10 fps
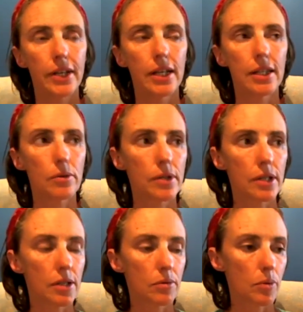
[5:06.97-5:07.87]
And there was
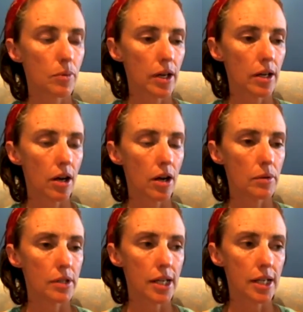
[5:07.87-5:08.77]
another one where I
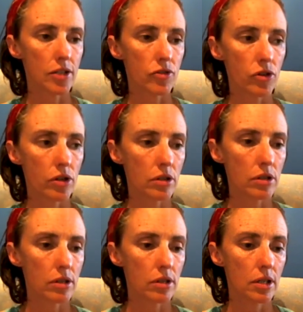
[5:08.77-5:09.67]
was taking
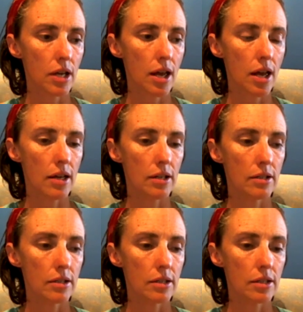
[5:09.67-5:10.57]
drugs
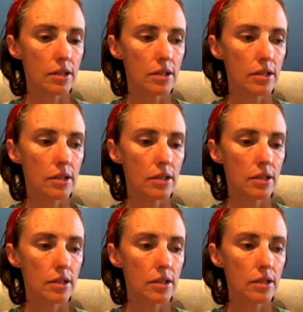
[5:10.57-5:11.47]
and
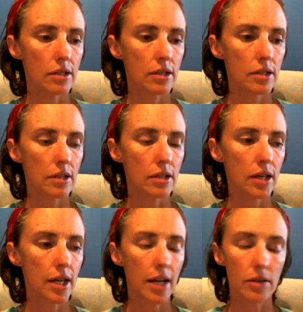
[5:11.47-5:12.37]

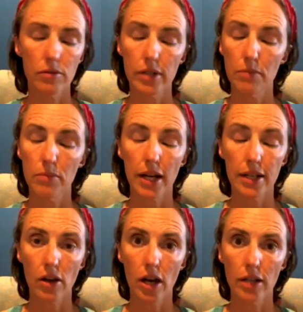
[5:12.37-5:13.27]
I had a really bad
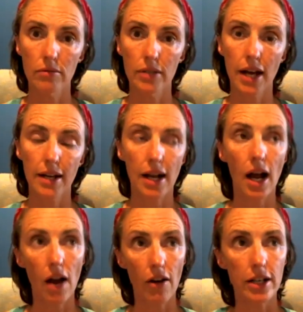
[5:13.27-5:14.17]
night. We had a
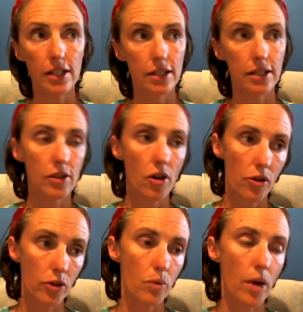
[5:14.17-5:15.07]
car accident
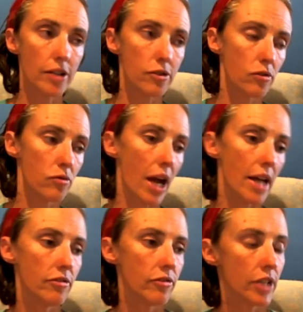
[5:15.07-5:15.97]
on the way to a
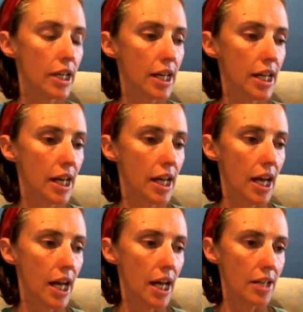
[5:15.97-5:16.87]
rave
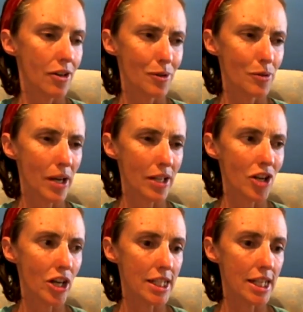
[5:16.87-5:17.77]
and I was about
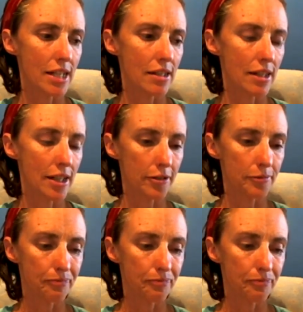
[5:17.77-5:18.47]
19, I think.